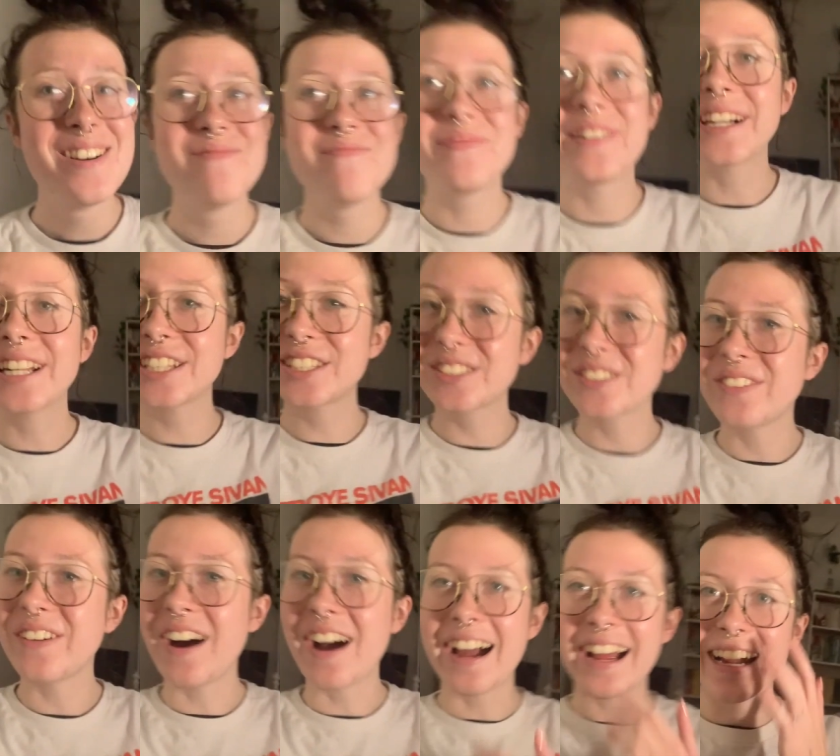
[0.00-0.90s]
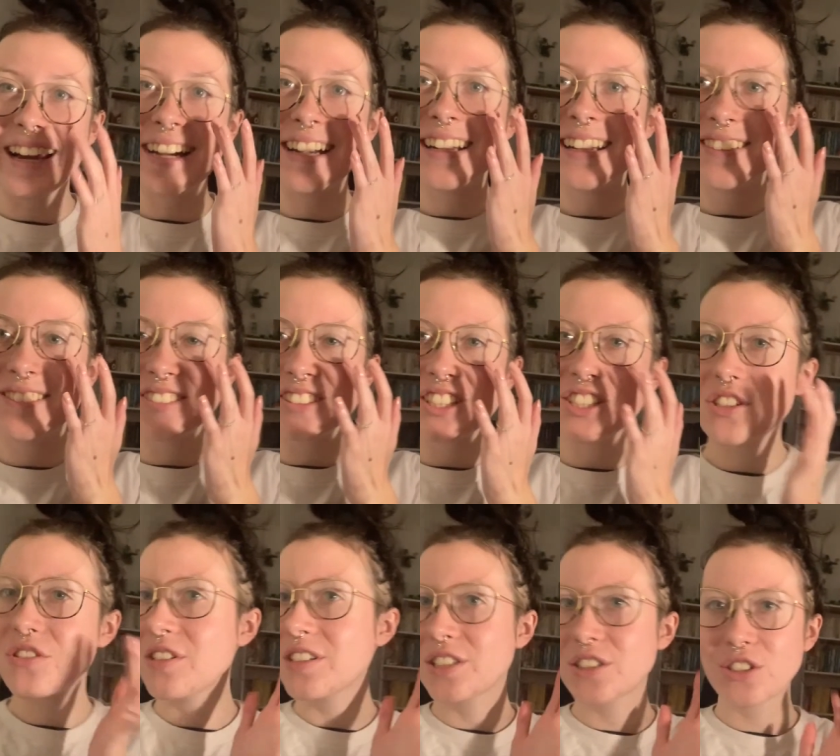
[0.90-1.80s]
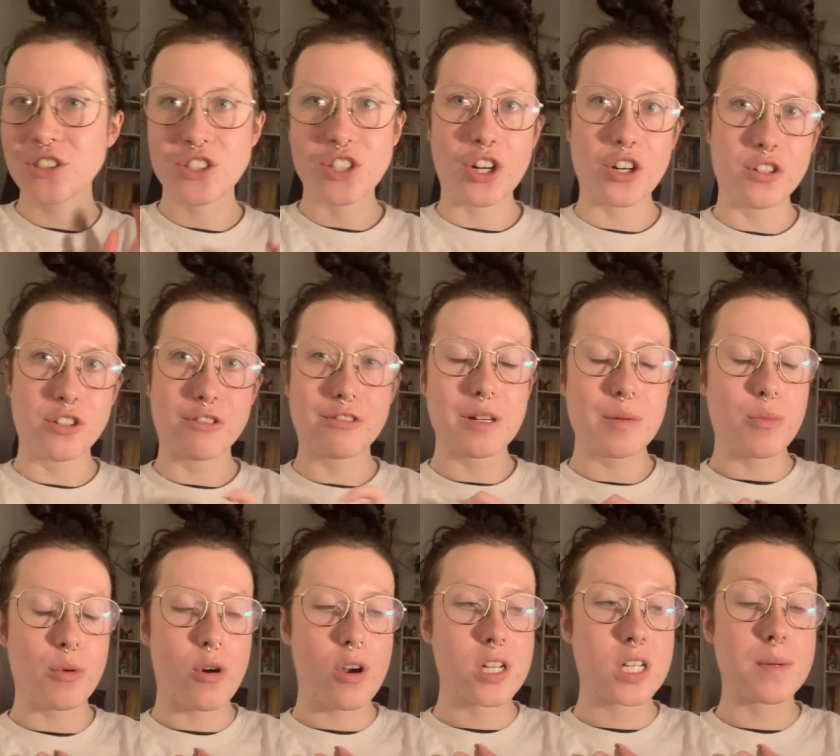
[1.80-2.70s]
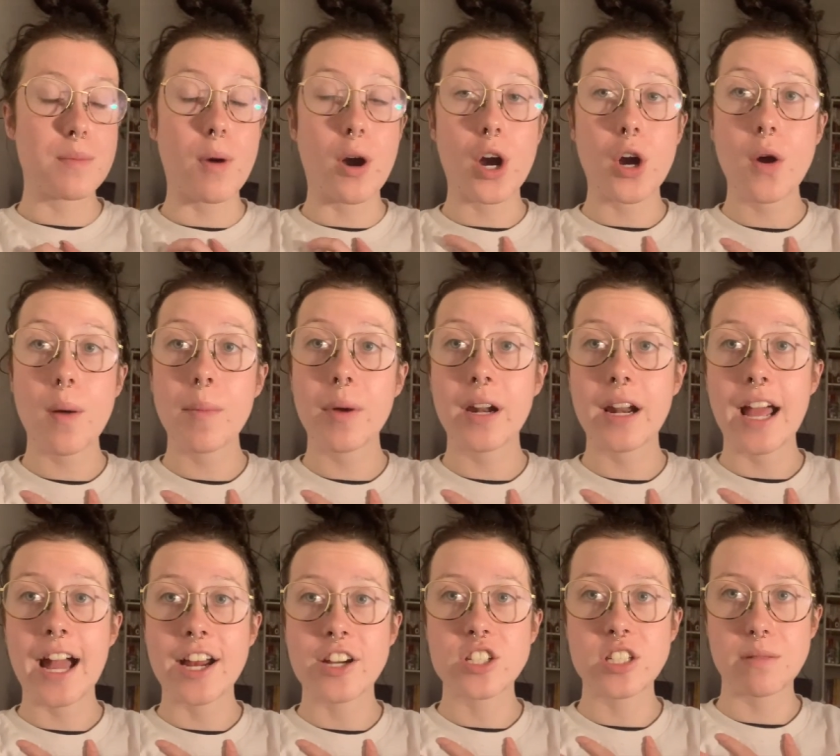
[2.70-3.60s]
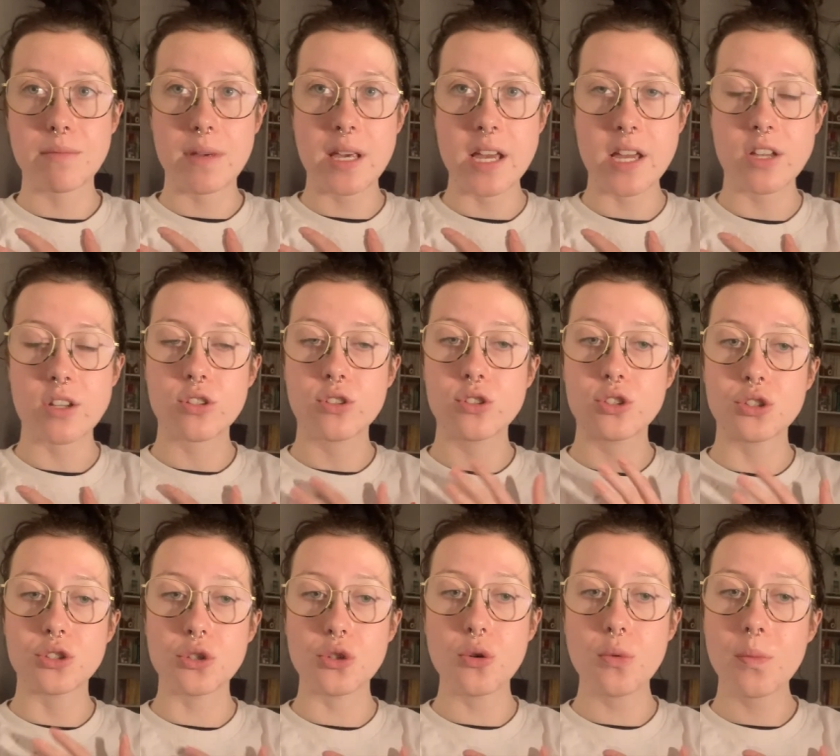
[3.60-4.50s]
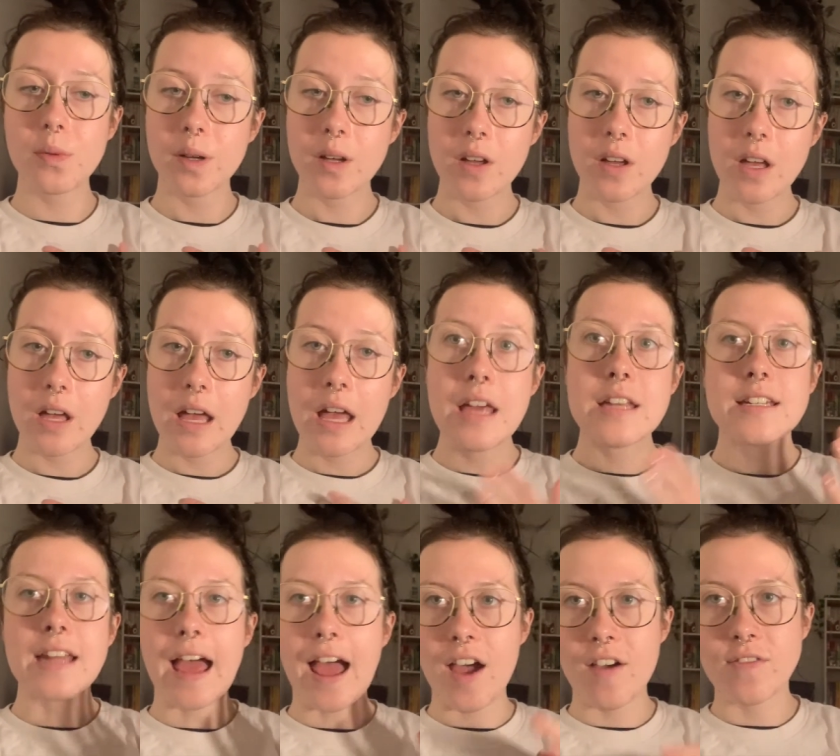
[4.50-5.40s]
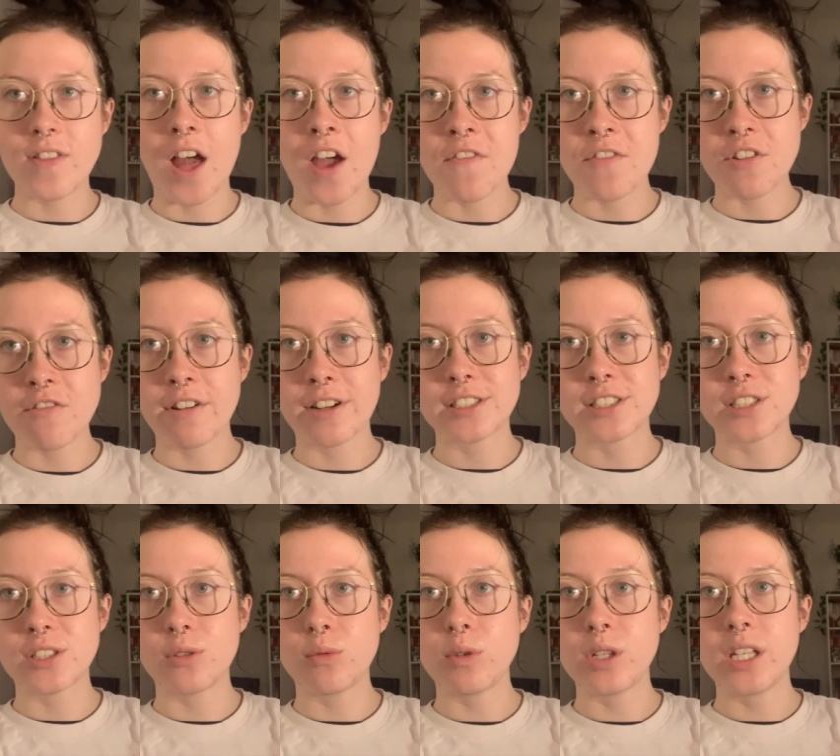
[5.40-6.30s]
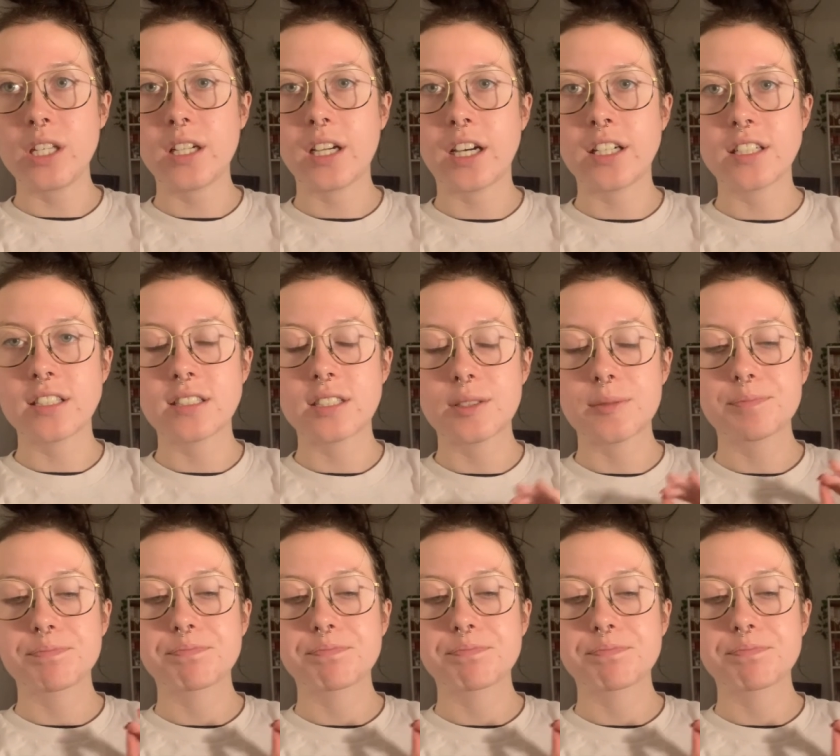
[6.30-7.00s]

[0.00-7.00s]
But it's fine, we'll just do this little charcuterie board. Tomorrow I'm gonna actually make soup to have that for the rest of the week. I just